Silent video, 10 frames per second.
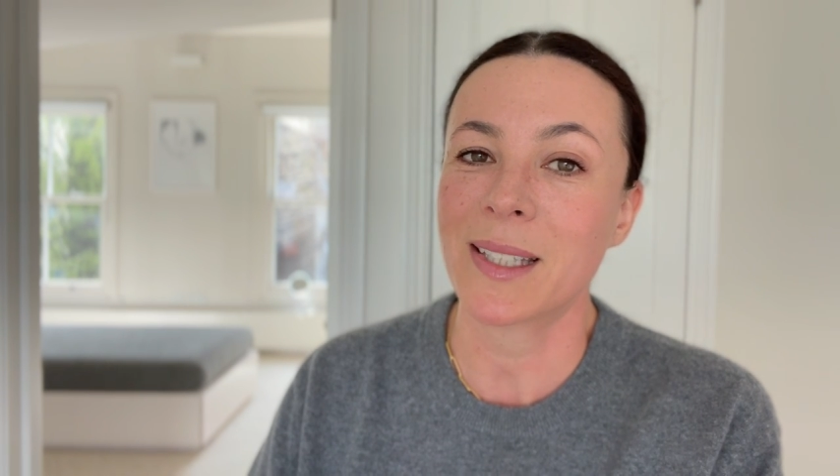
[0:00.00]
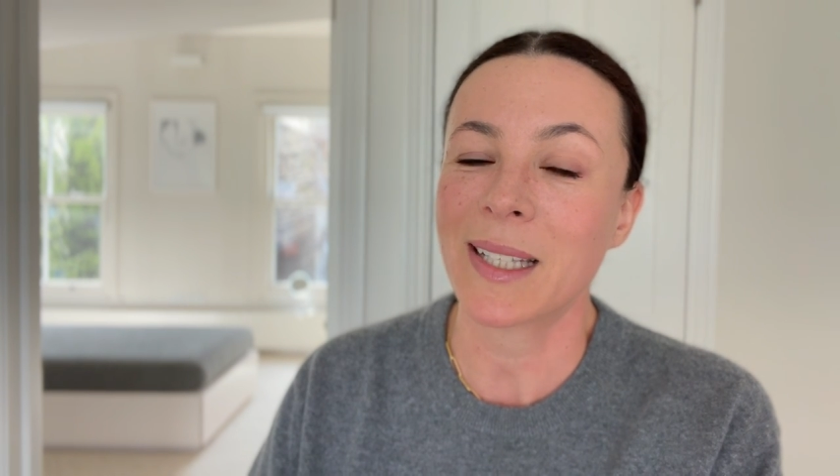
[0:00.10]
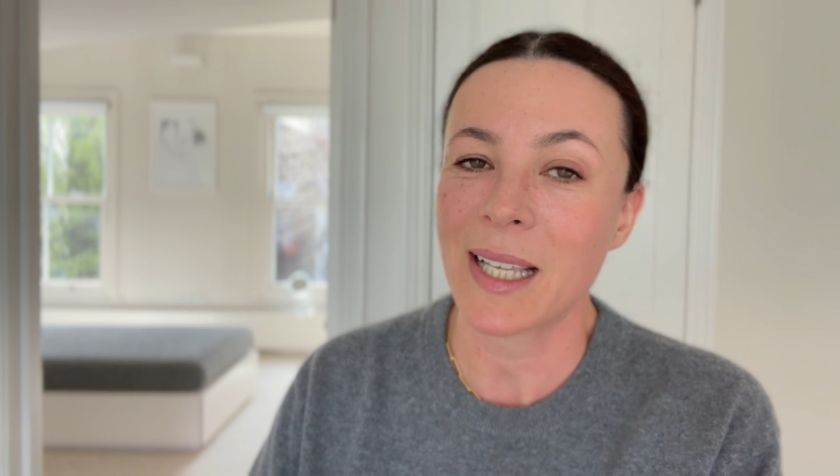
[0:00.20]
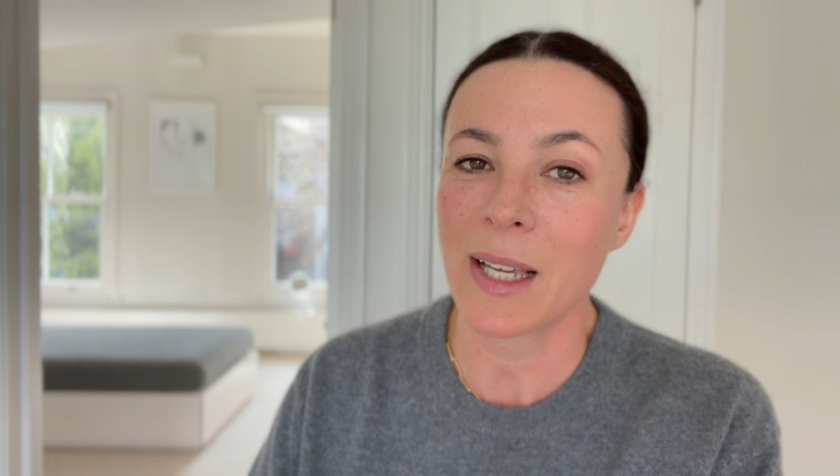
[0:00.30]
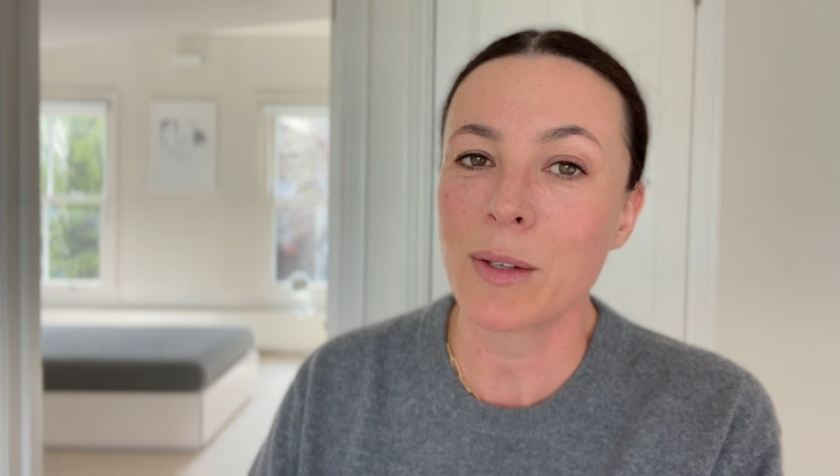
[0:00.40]

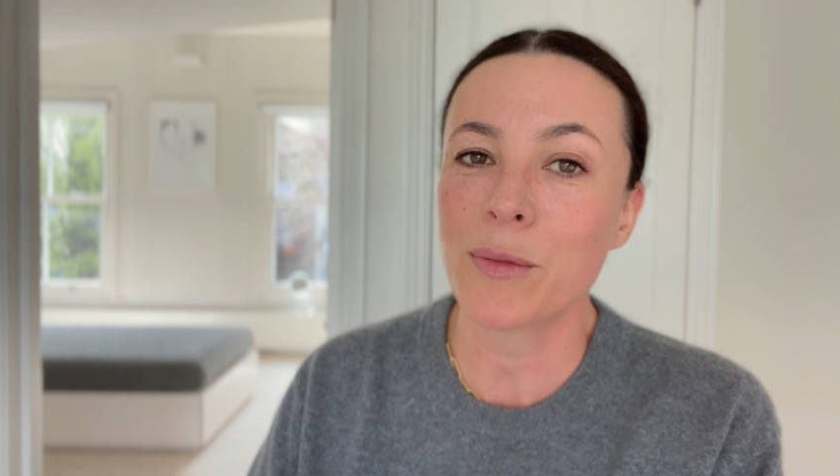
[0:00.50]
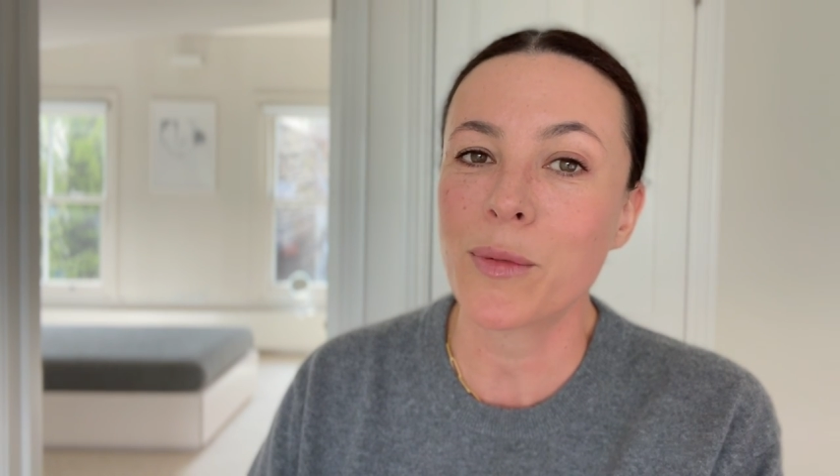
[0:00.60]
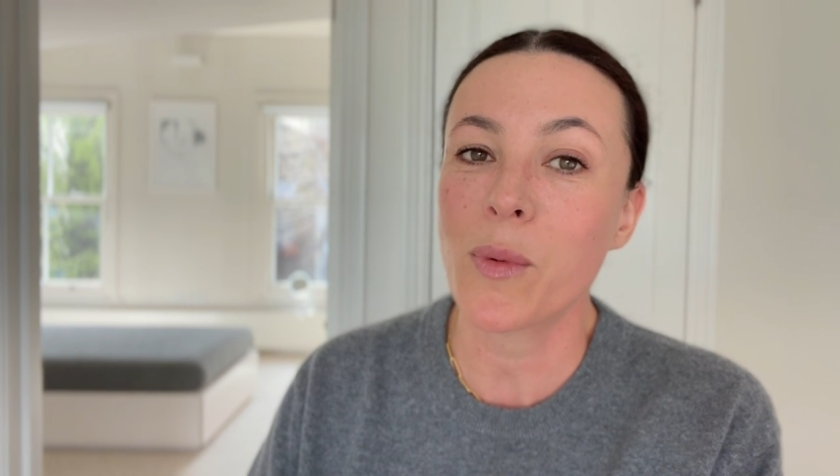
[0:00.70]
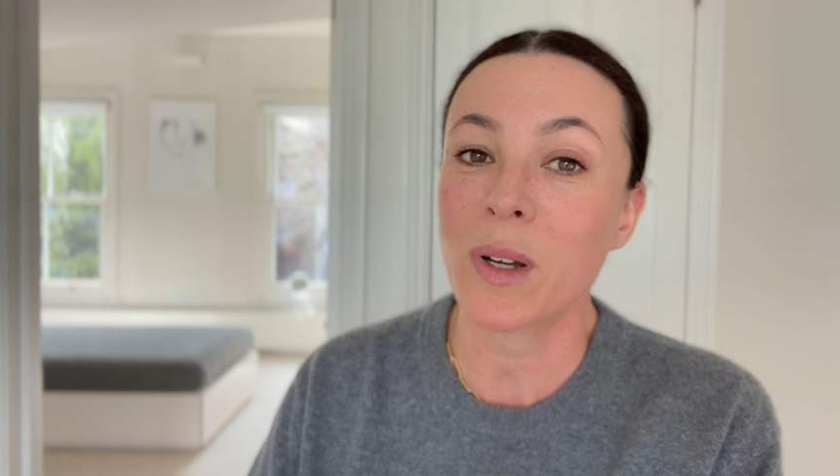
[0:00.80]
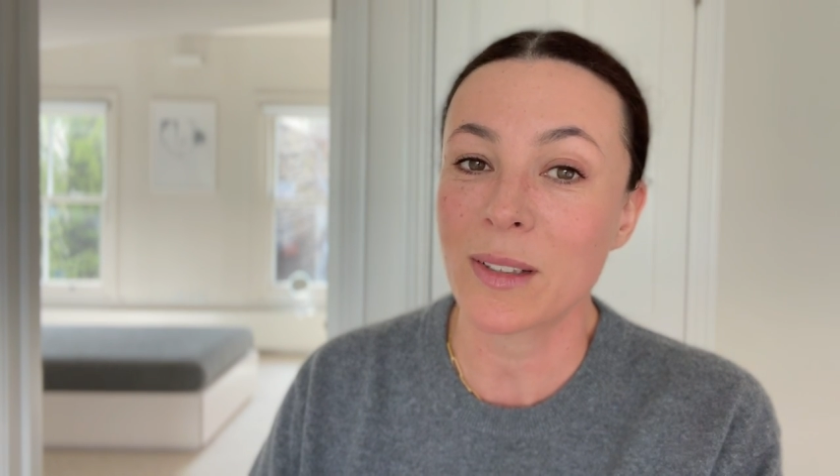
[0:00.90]
in
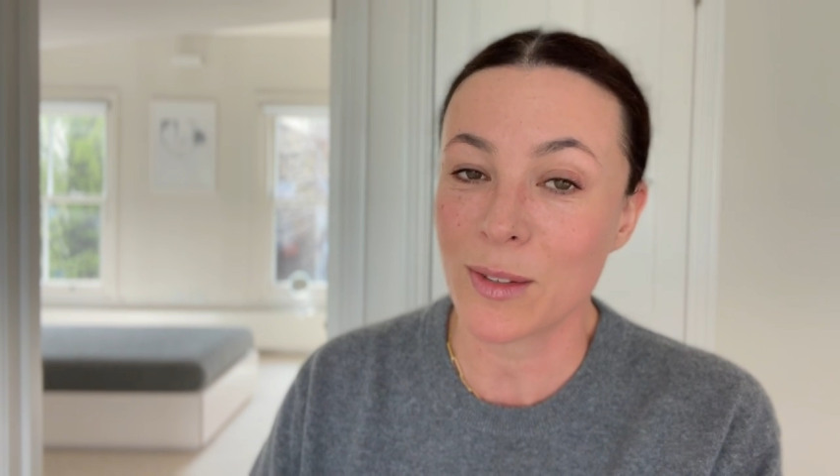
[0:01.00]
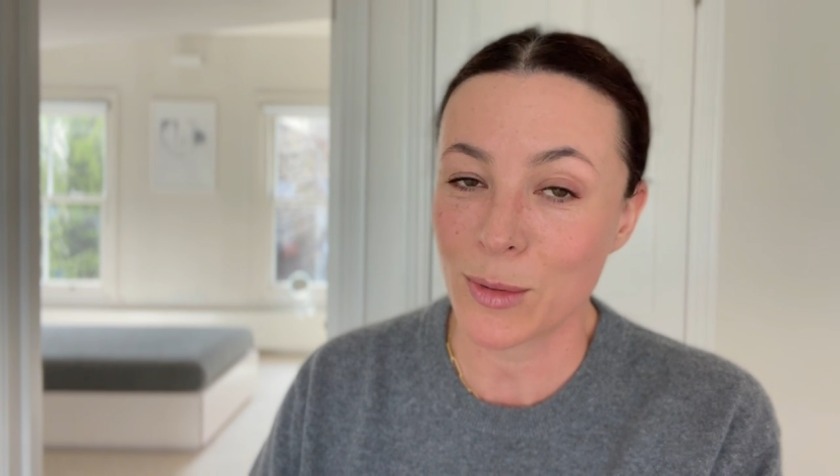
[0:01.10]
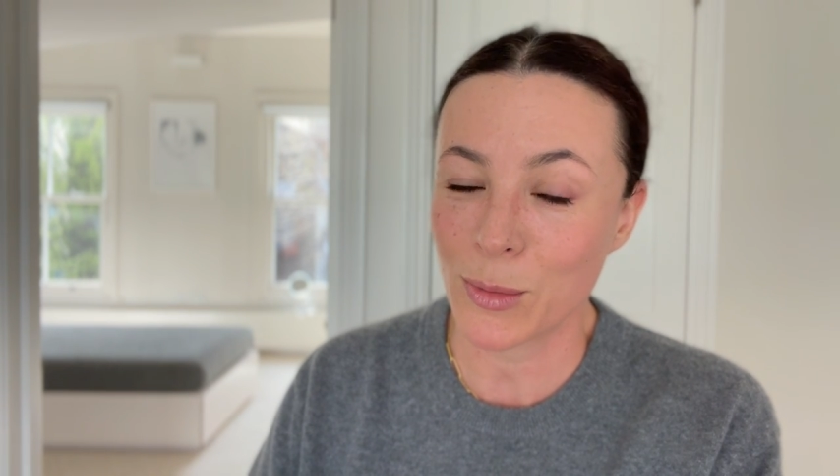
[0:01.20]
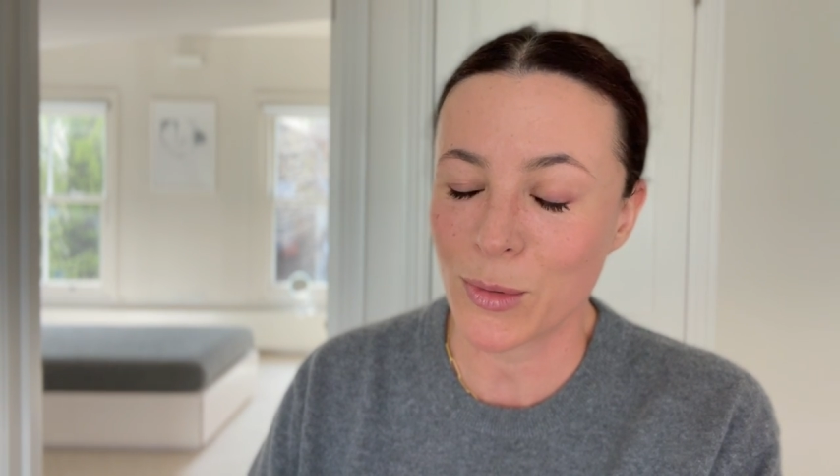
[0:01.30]
life once you